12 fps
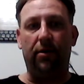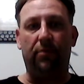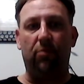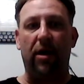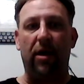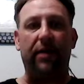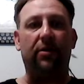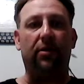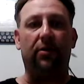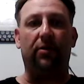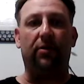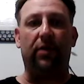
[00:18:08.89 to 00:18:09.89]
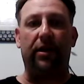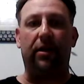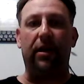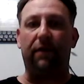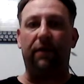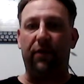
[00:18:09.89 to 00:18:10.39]
My like
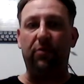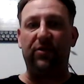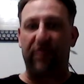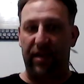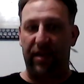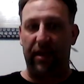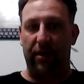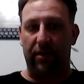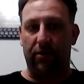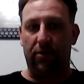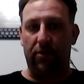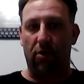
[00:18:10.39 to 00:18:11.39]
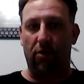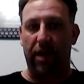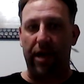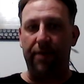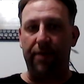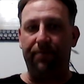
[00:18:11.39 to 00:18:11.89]
if it was heat,
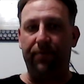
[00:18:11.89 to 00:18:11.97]
okay,